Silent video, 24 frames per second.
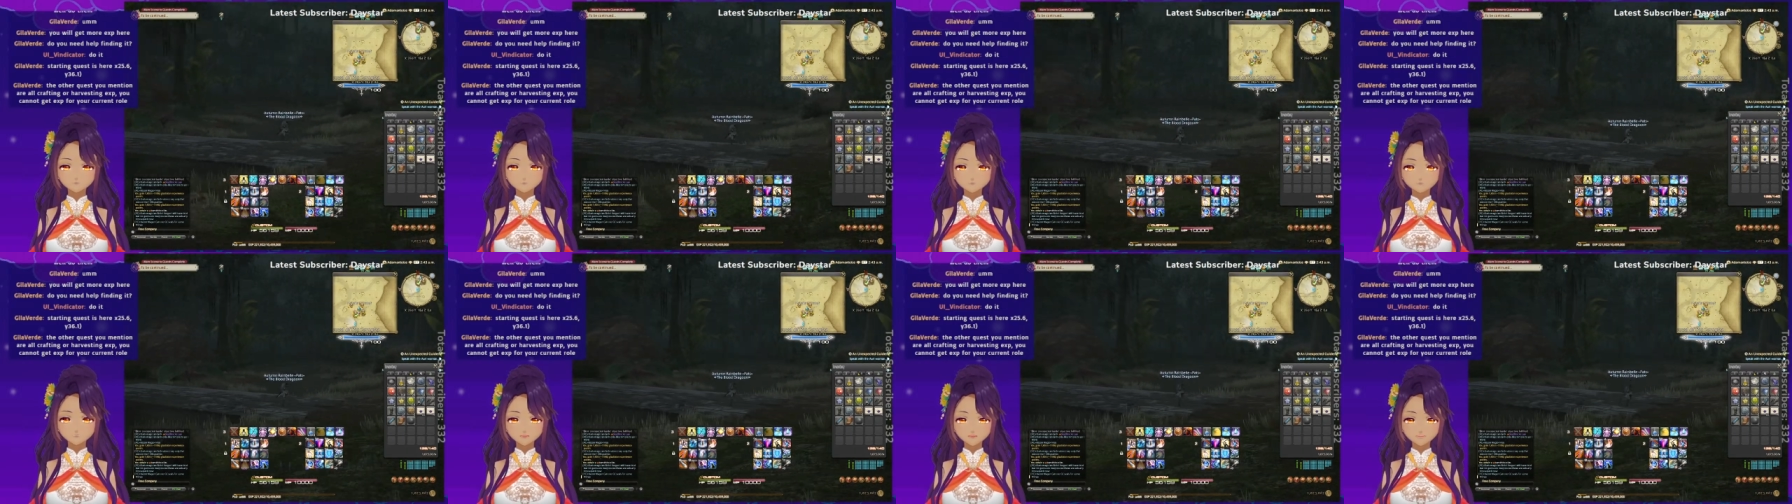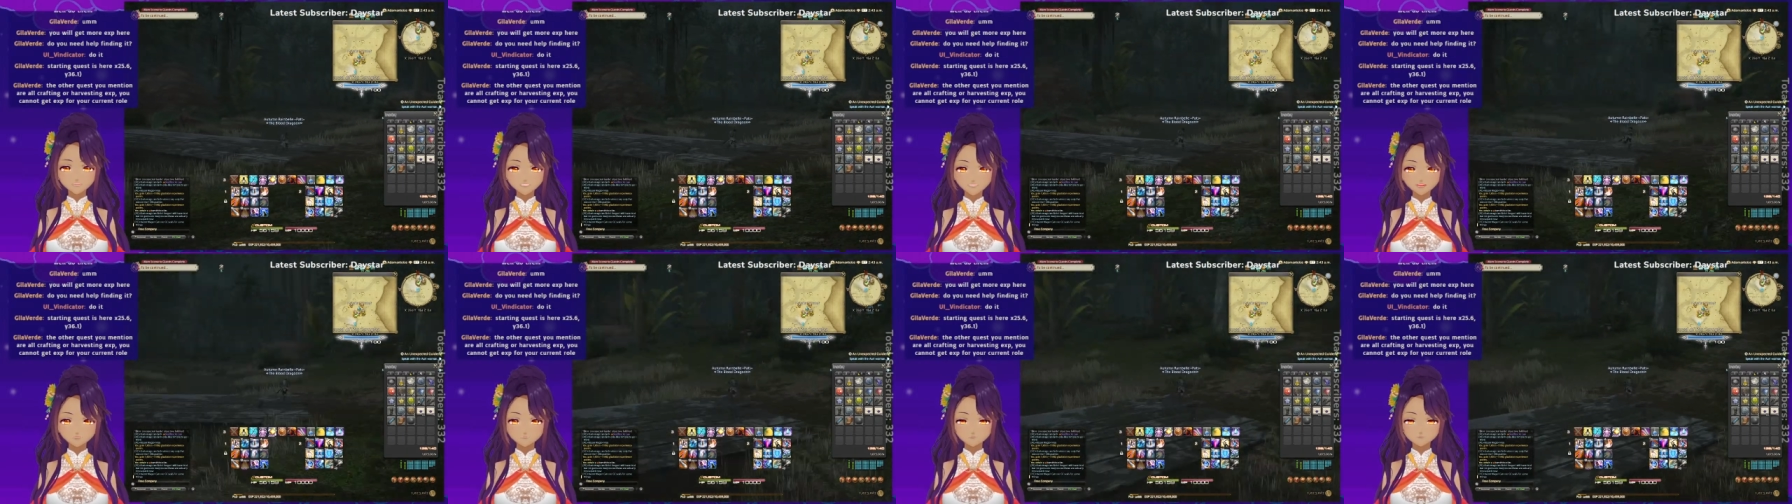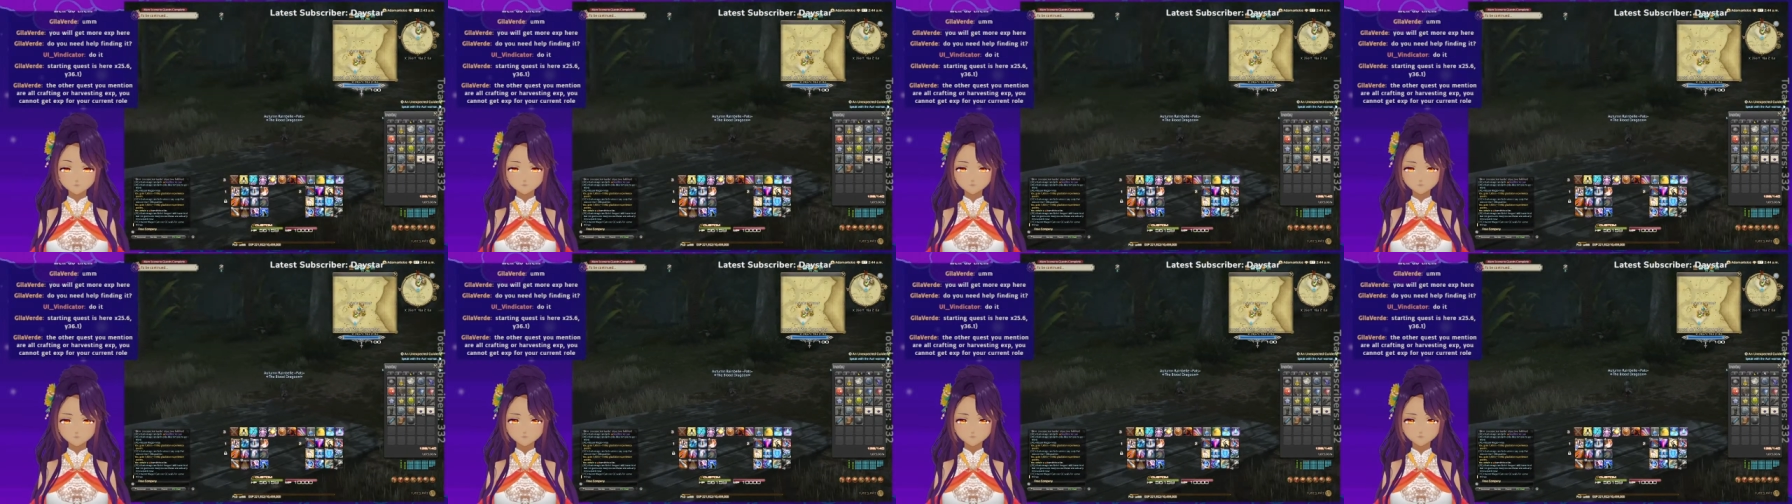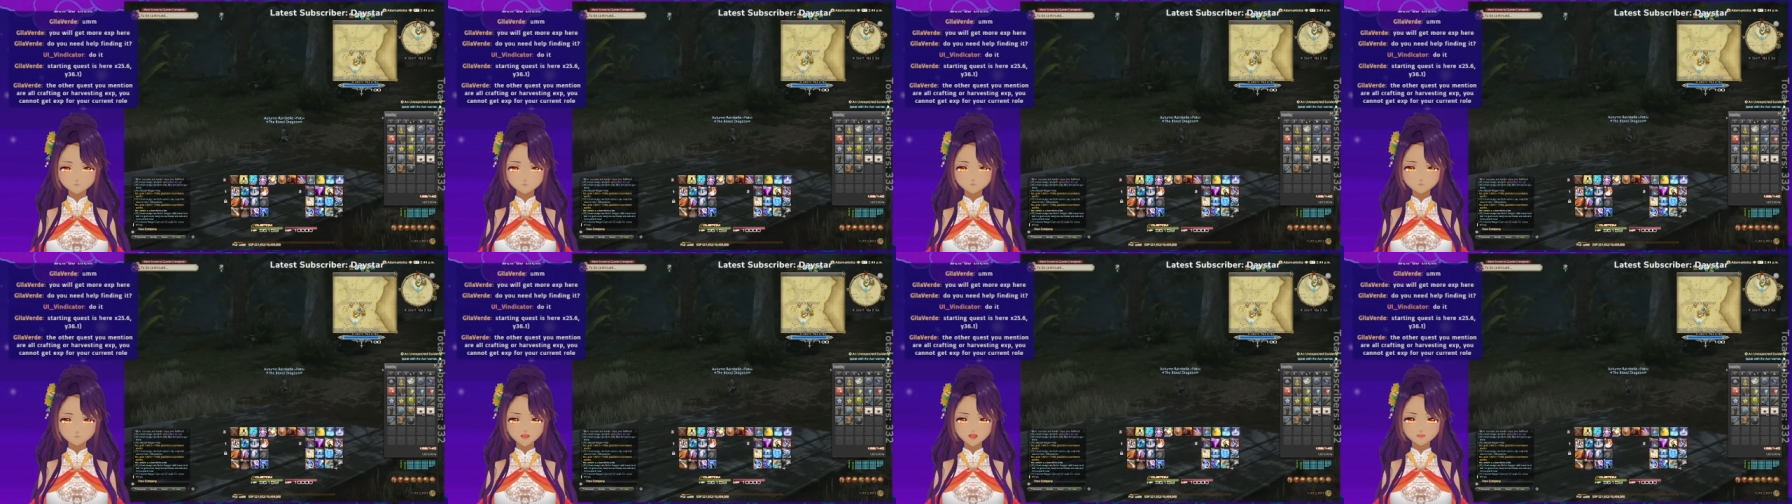Drat.
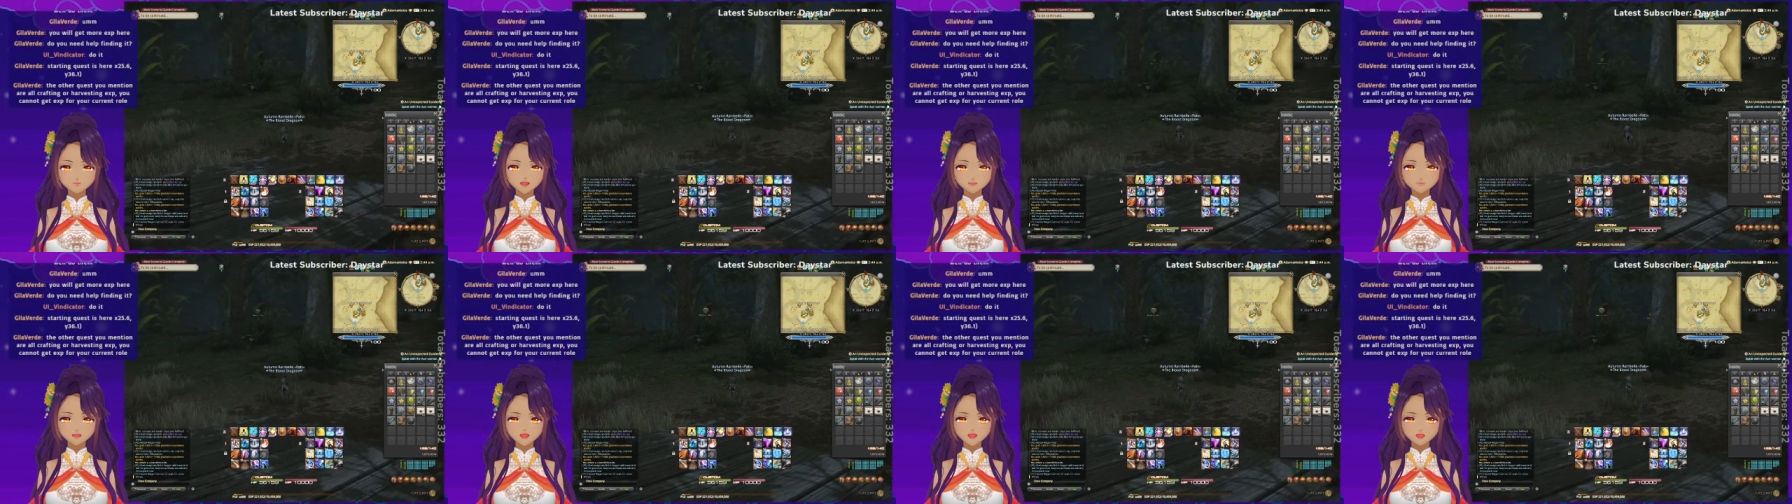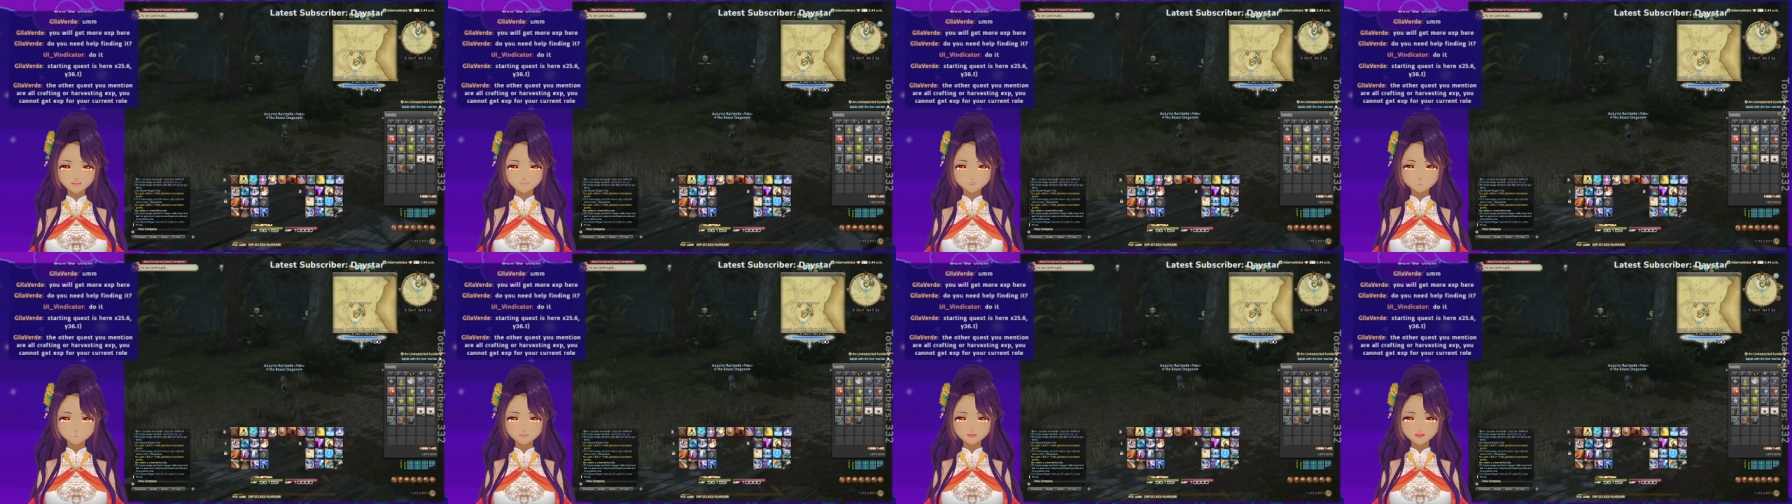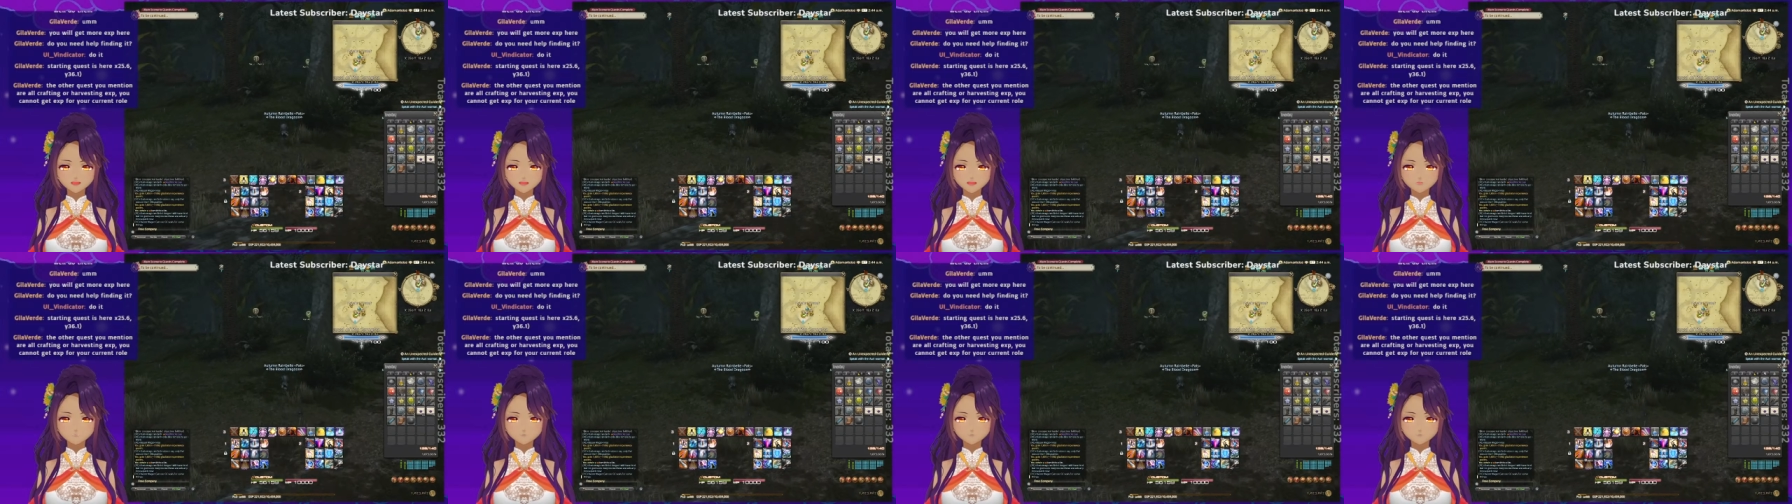I'll find them eventually.